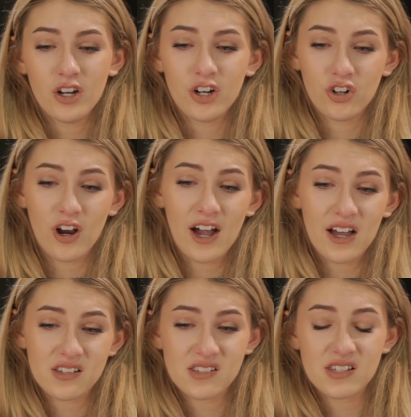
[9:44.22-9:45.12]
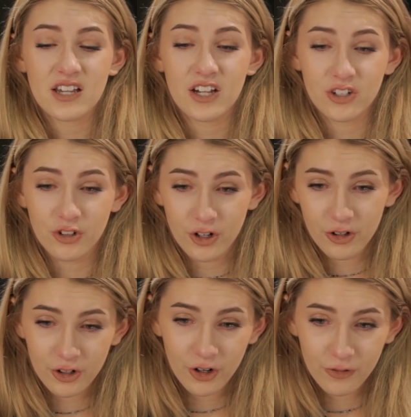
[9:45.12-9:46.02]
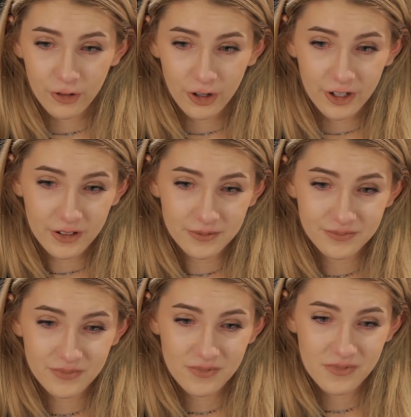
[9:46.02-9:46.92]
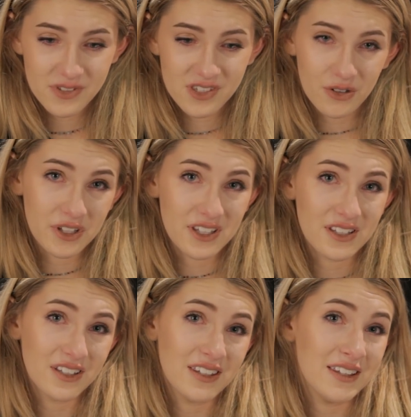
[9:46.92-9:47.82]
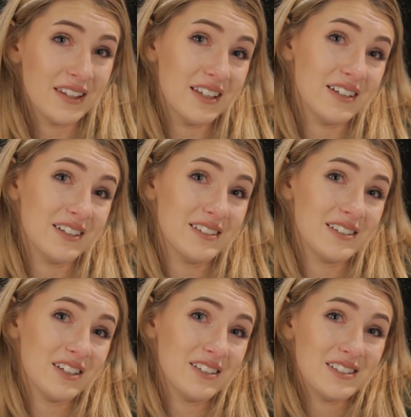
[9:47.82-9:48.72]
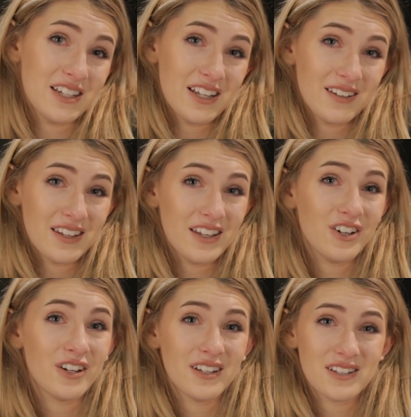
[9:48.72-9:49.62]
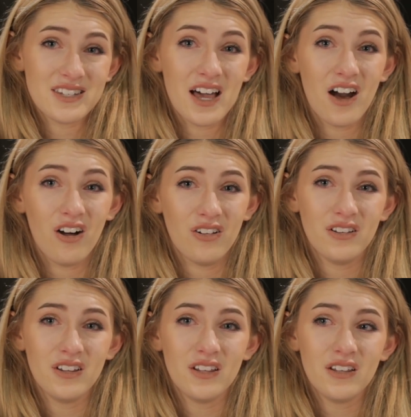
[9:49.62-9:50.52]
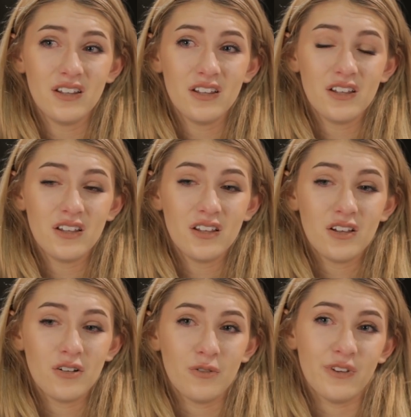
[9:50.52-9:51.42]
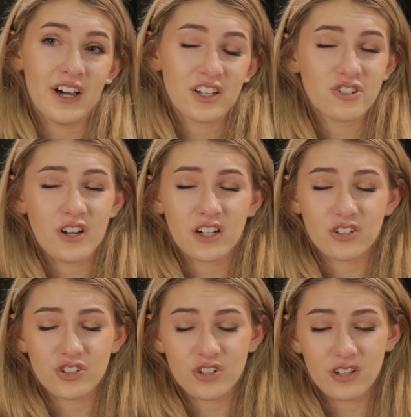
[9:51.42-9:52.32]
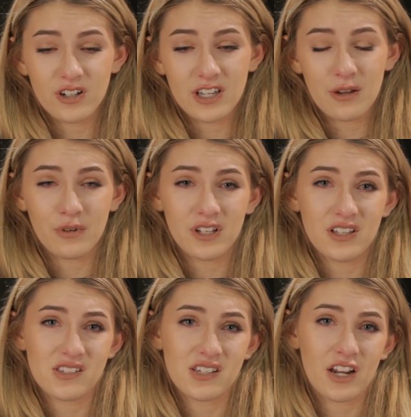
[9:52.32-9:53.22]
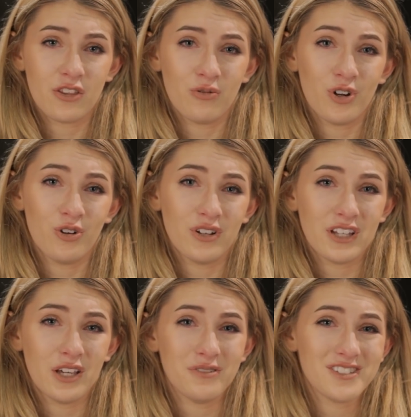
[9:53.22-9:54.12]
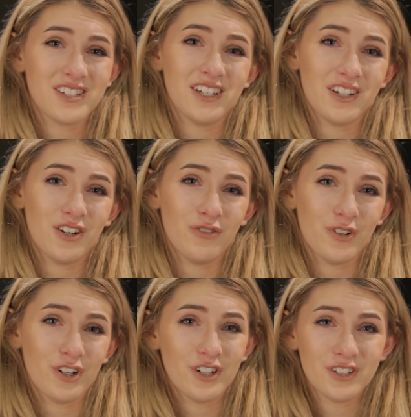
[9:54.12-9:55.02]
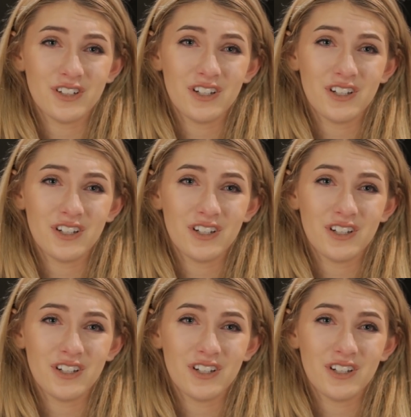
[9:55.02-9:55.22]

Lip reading: Grass had grown over it, so he couldn't tell. When that tractor trailer came on his side of the road and he went to get over,